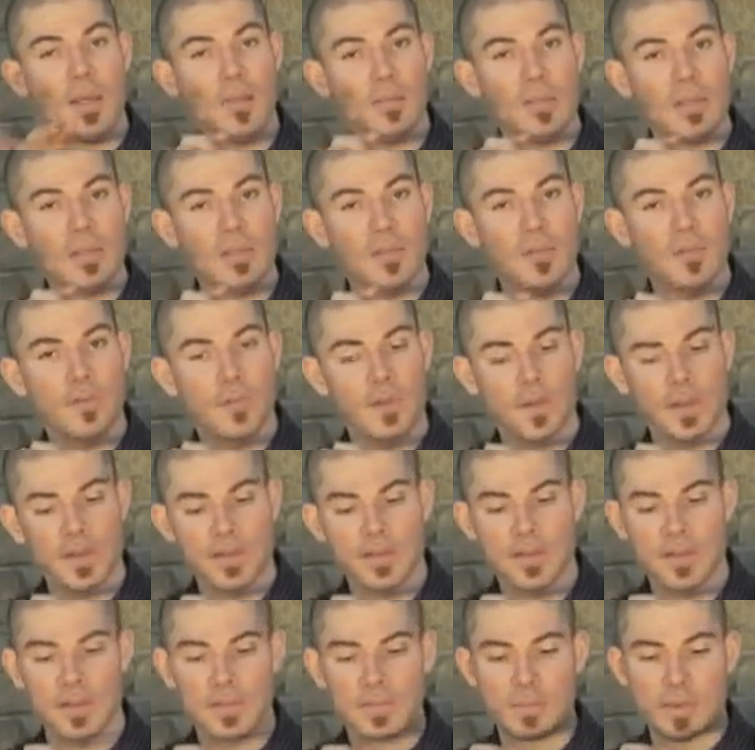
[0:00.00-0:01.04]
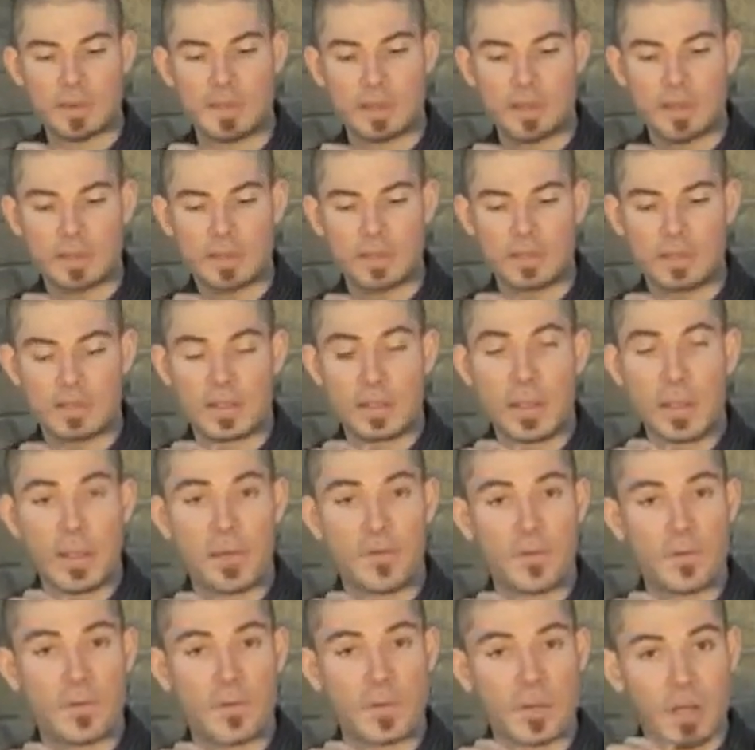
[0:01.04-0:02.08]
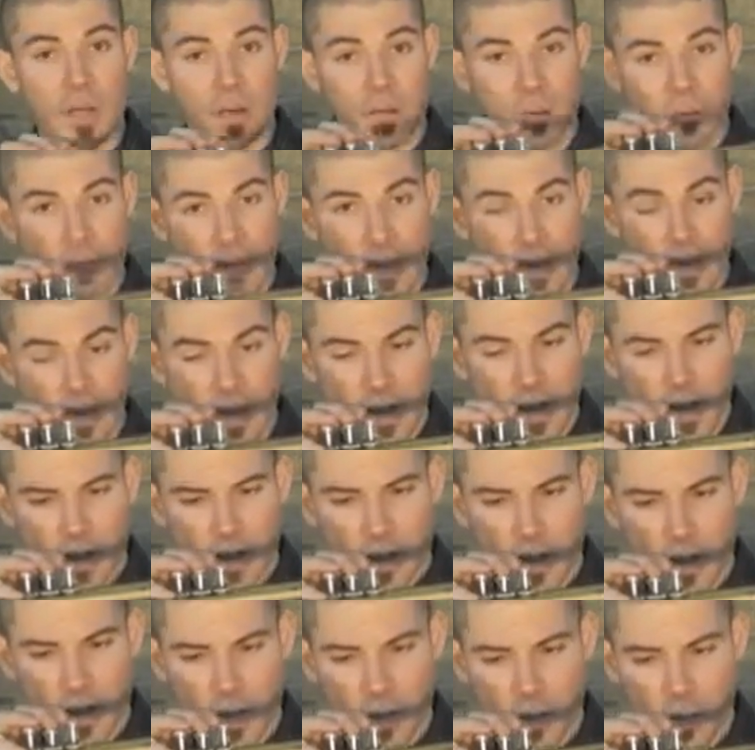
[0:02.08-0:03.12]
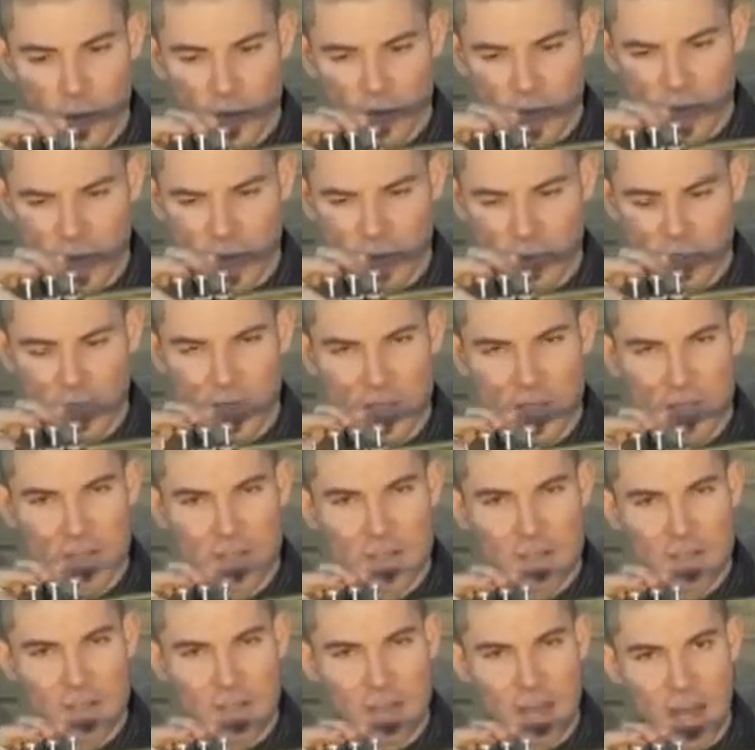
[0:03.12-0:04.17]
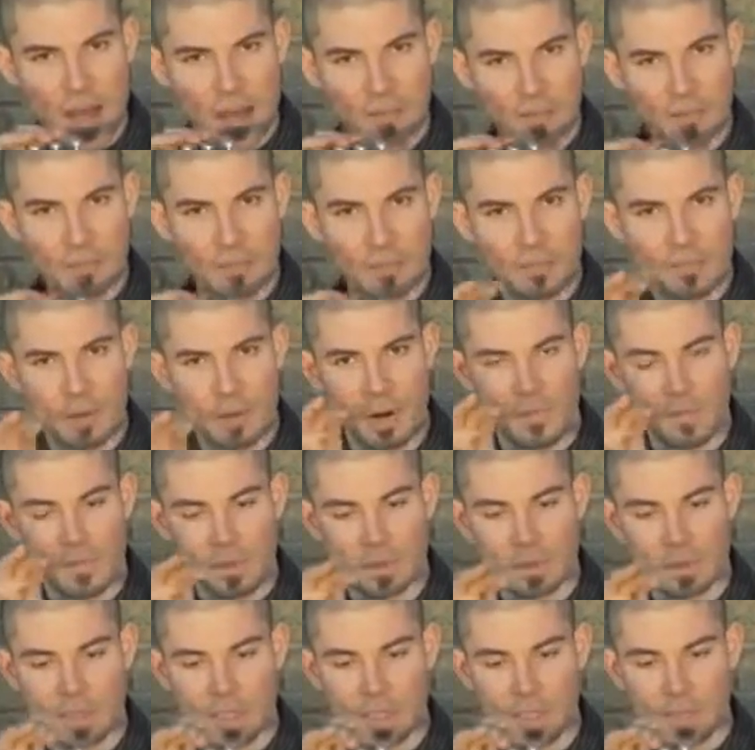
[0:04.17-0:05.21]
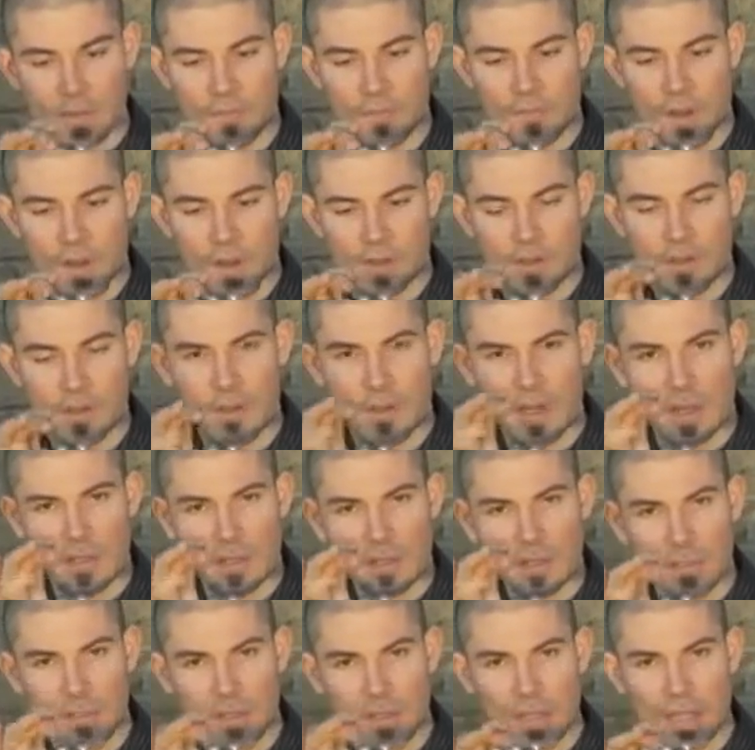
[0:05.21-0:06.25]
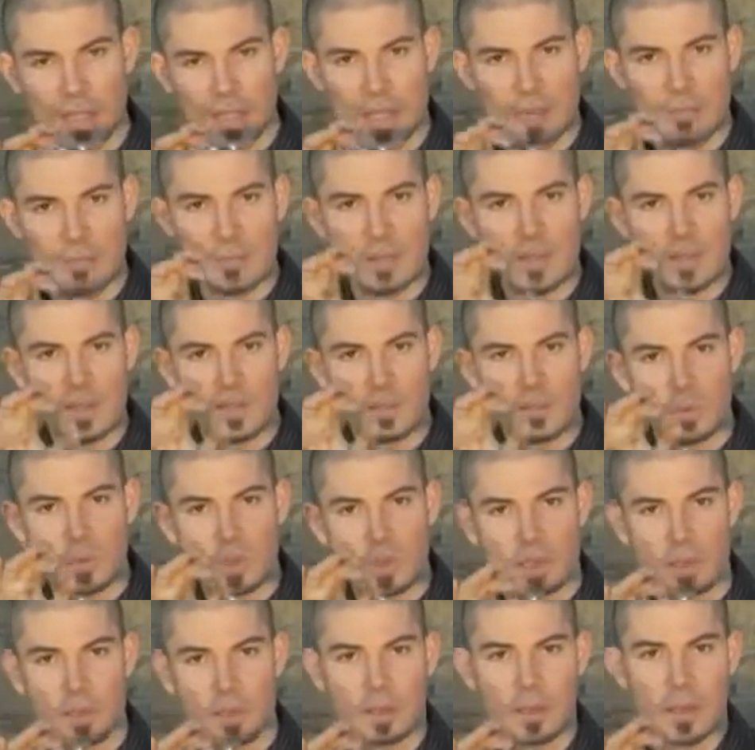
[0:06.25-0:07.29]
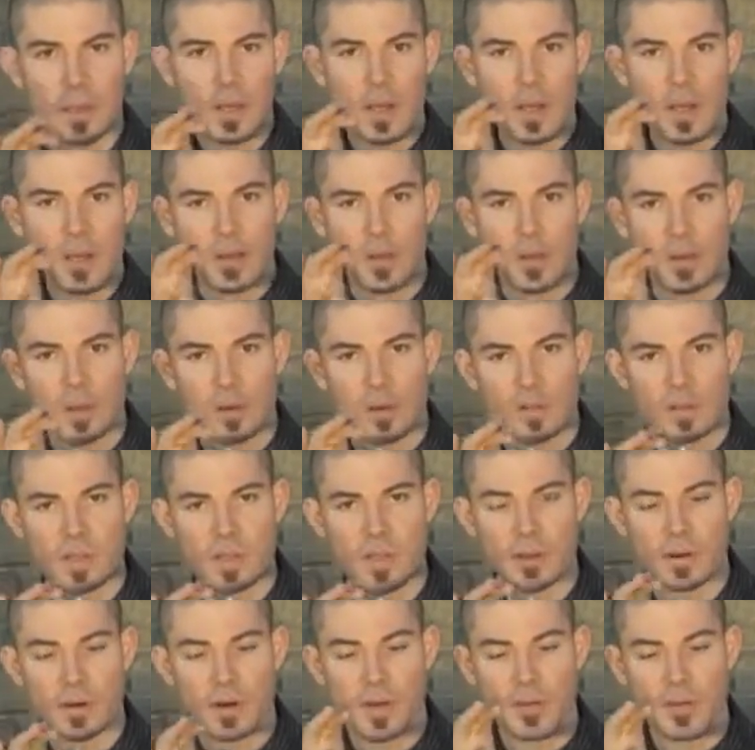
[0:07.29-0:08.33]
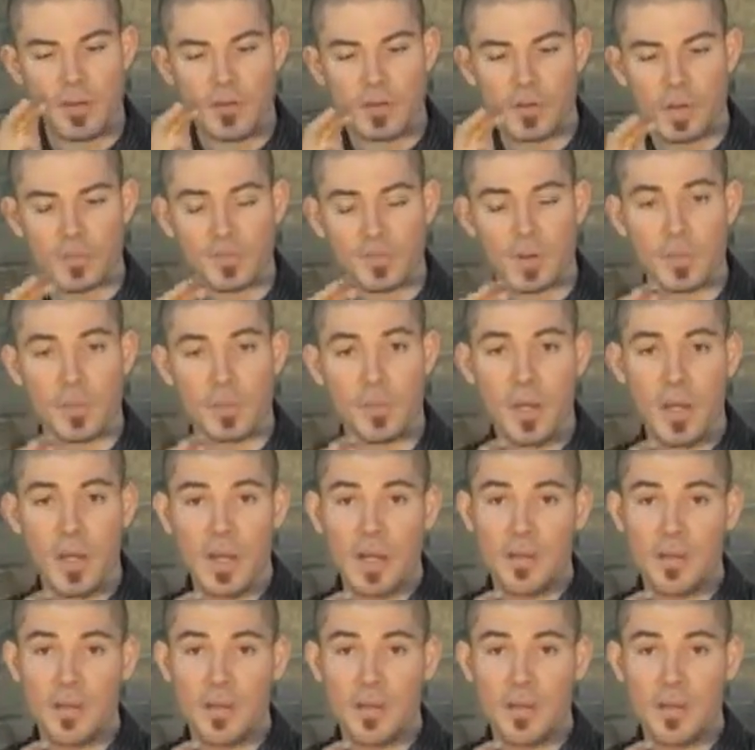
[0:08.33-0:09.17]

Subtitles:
And the reason for this is because if you don't, the note kind of doesn't slot perfectly, and in fact, you get something in between the notes that are on the trumpet.